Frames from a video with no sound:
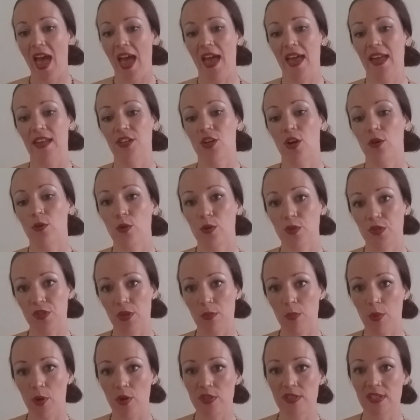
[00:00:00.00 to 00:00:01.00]
And I will
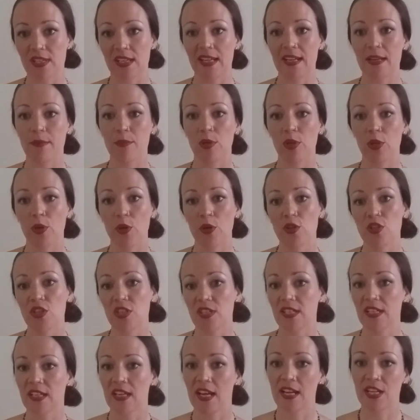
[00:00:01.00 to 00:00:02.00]
also post a link below
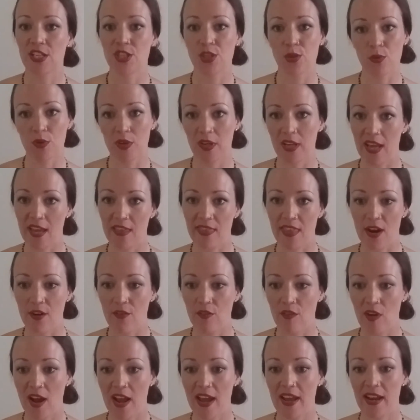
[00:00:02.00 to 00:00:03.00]
just in case you want to get
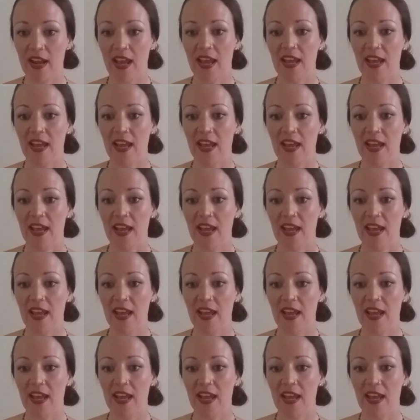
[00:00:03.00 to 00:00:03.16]
that right,